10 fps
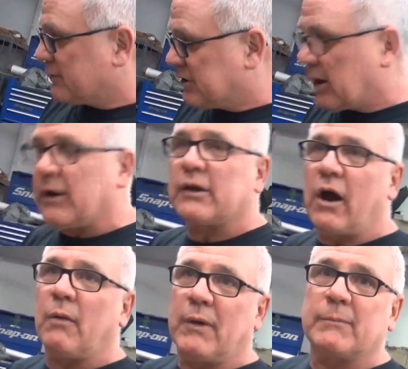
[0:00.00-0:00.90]
Jerry and
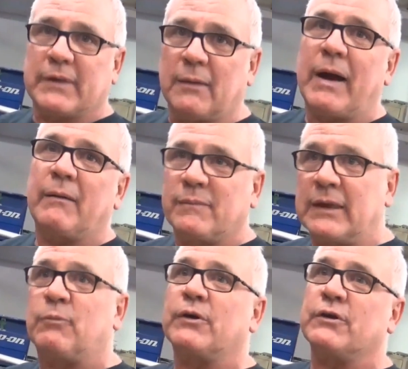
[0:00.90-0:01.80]
call him up and tell him I
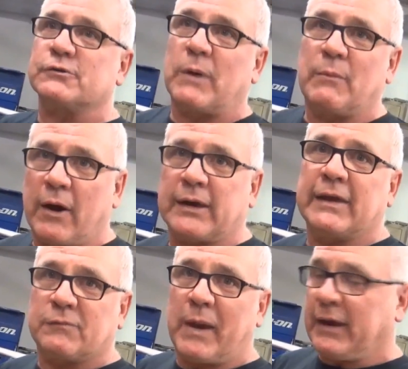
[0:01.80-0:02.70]
need one of your sway bar
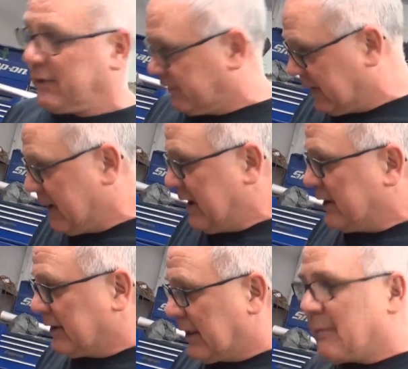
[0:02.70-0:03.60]
kits, man,
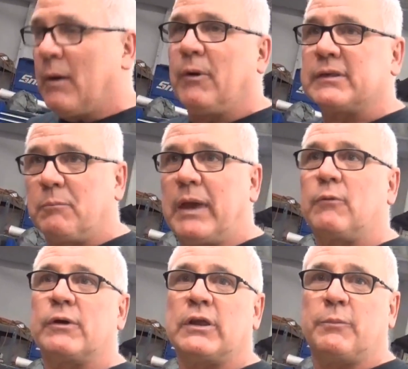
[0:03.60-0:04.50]
and tell him I want the
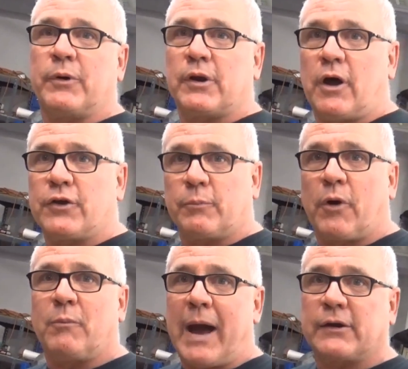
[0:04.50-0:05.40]
big one that you put in all your
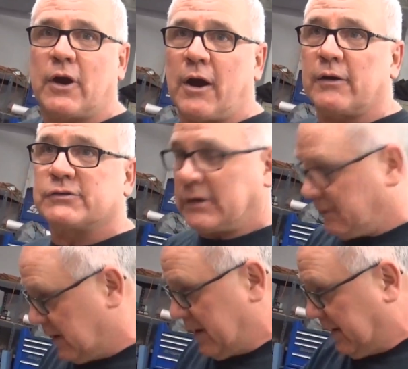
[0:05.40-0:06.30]
Pro Mod cars,
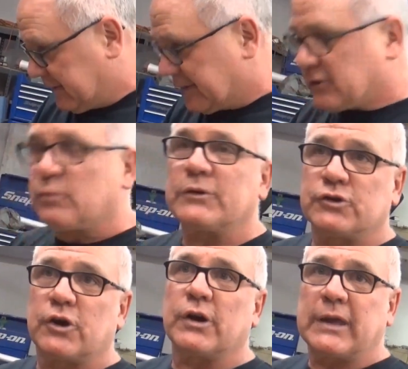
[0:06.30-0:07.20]
and this is what
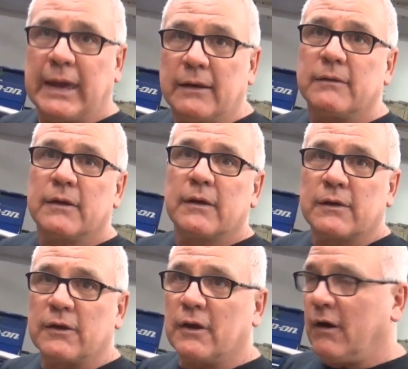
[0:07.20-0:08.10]
you're going to get.
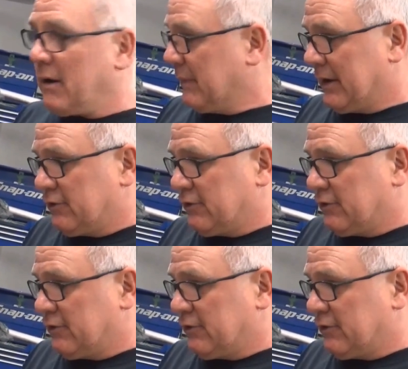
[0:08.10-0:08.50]
I mean,